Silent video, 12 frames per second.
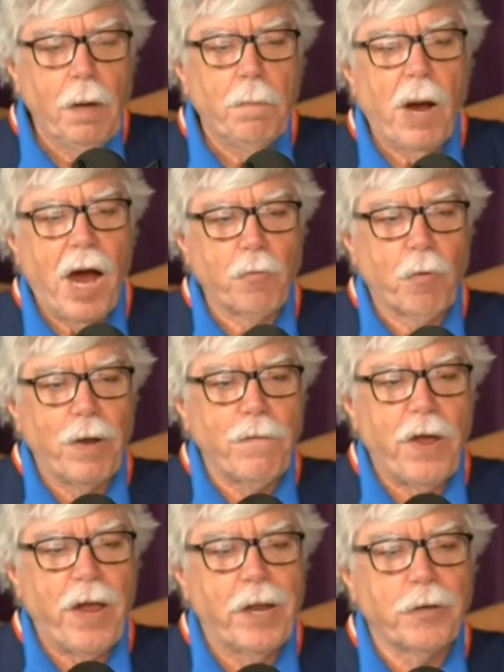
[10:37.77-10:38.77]
Padre
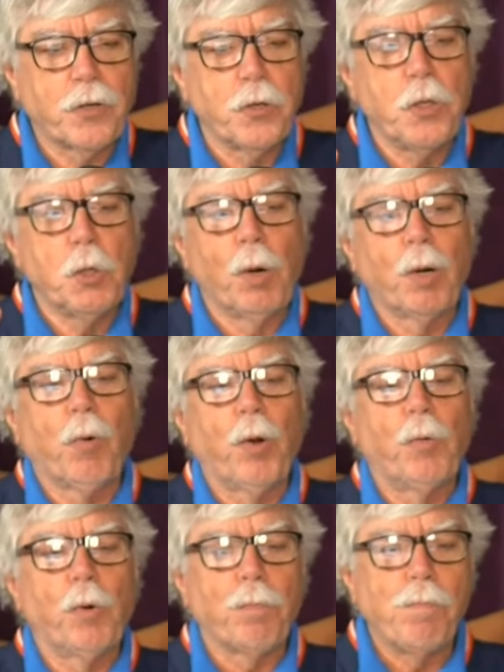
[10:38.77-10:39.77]
fan, do you agree
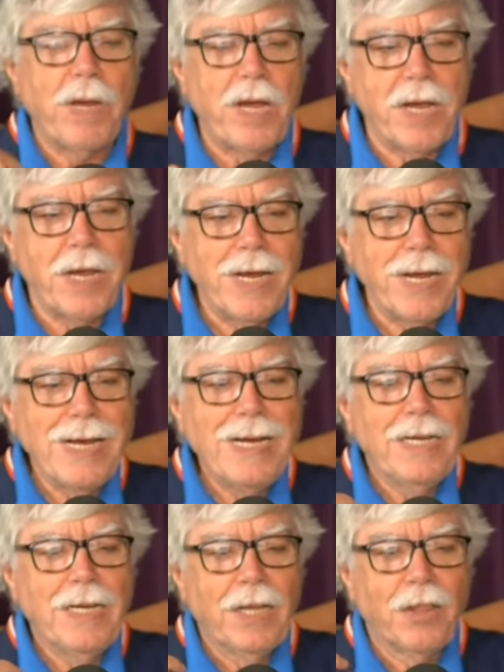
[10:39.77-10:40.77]
with me?
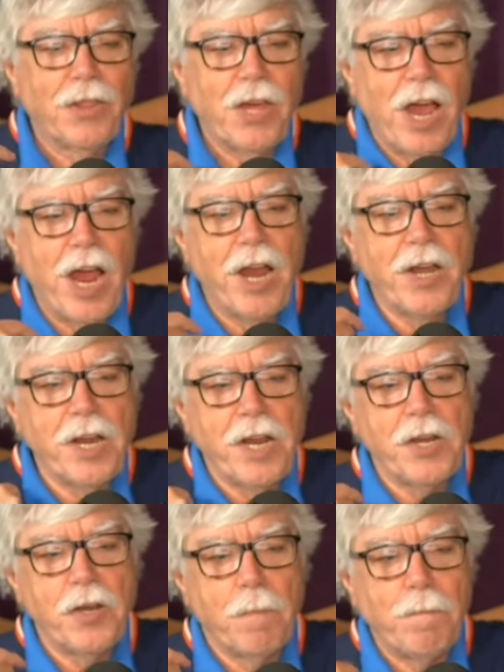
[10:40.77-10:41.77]
They
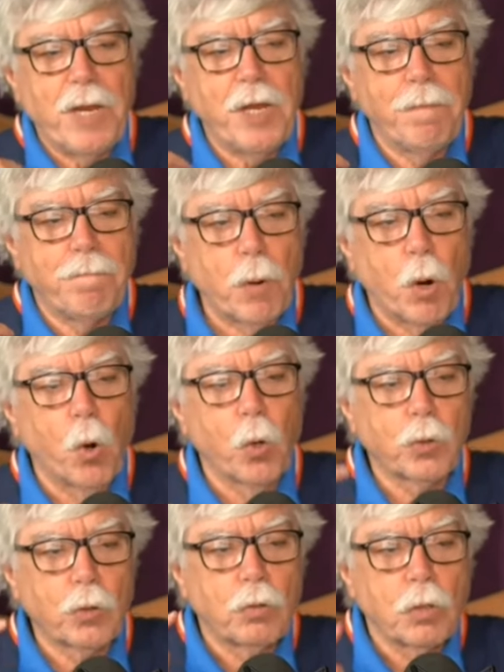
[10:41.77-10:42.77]
need to be
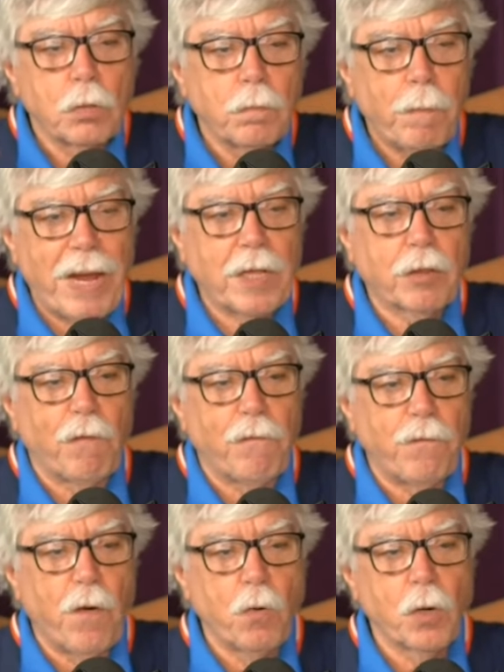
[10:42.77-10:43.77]
bold. Make the
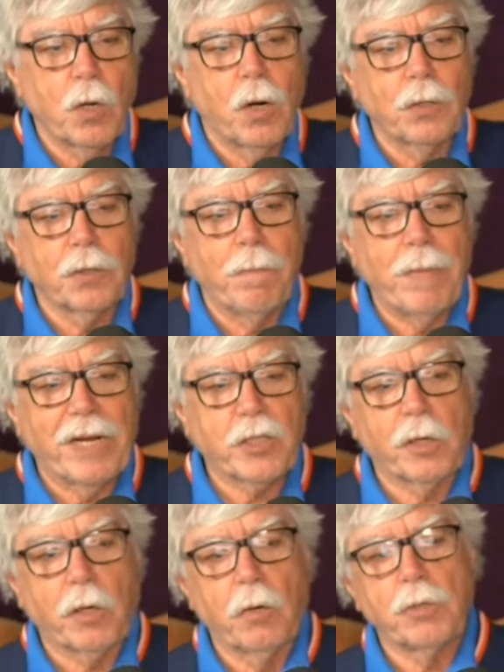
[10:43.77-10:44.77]
phone call to
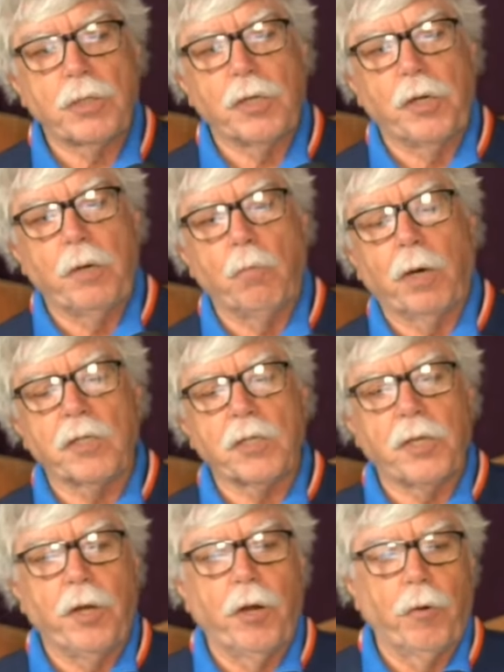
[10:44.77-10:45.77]
Mexico City. What is
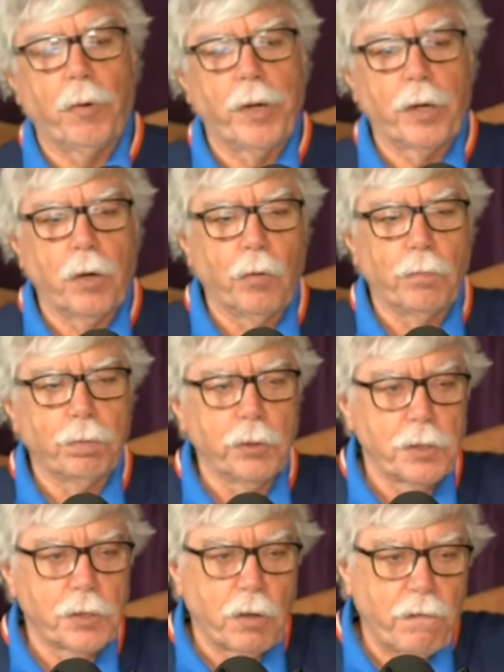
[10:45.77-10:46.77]
the area code,
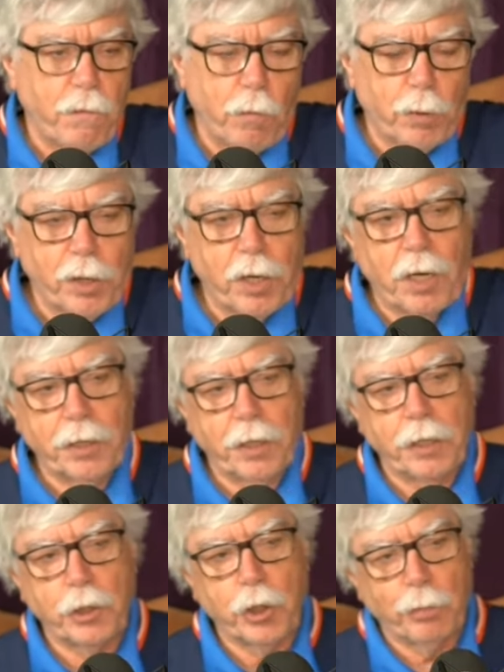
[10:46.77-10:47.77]
please? I'll forward it on to
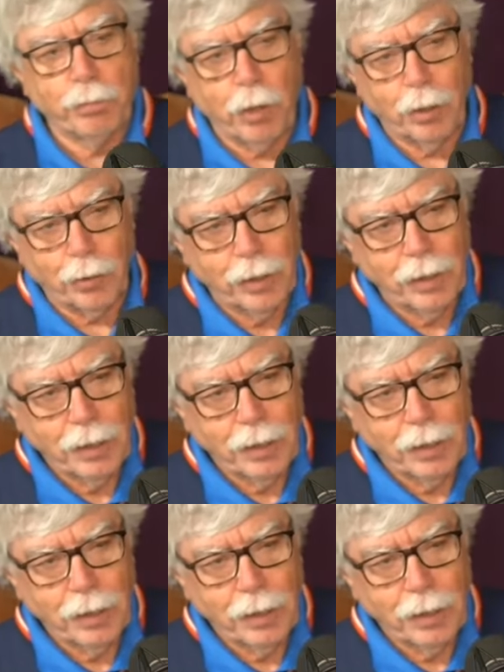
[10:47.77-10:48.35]
AJ Preller.